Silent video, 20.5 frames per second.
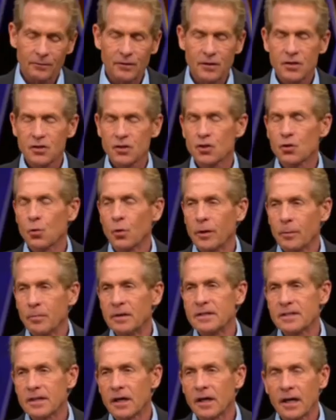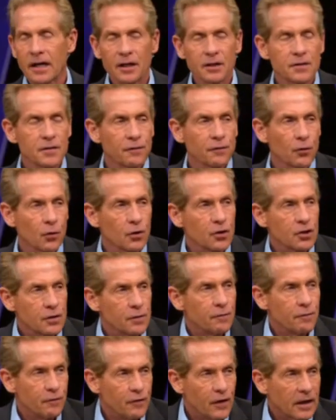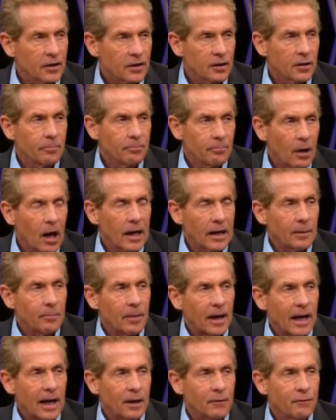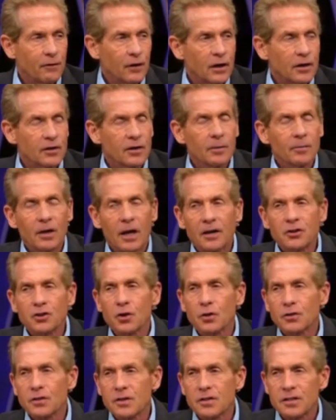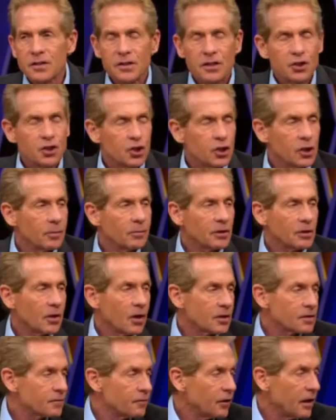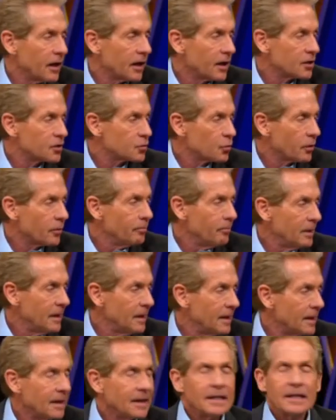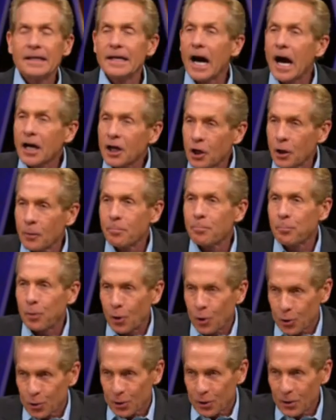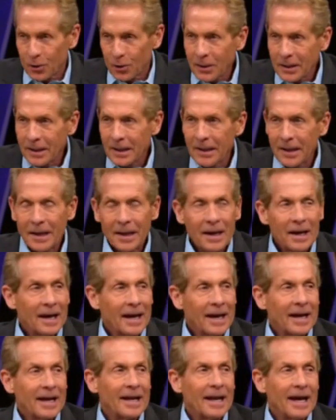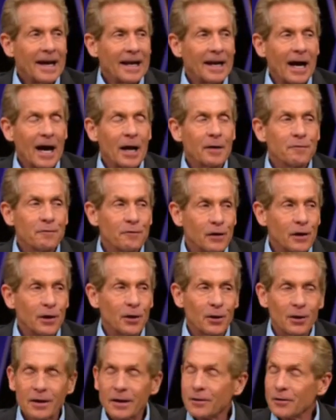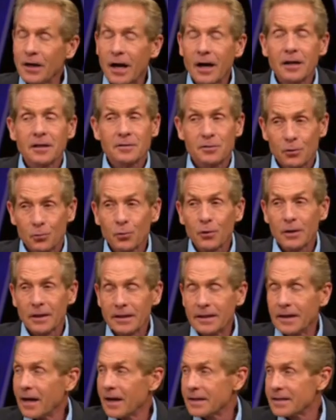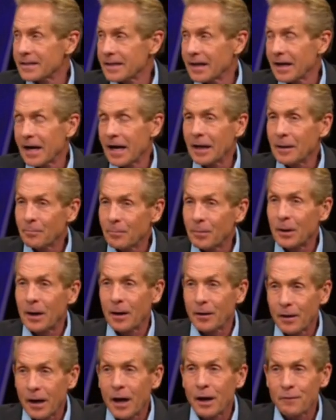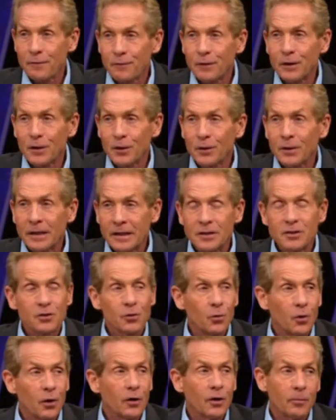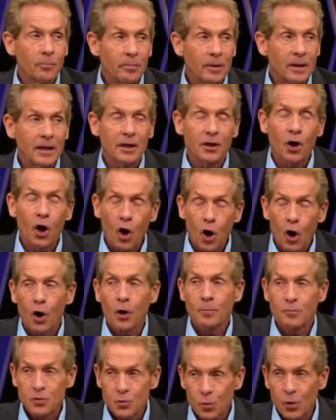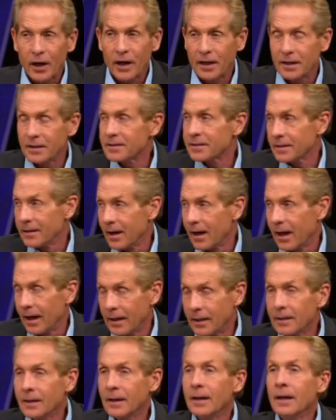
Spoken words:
this is going to be Zion's first victim, body bag victim. And I took this in the gym in Las Vegas with me and Jakob Poeltl. And I fear, Jakob's a really nice guy, but I fear he's going to be in harm's way tonight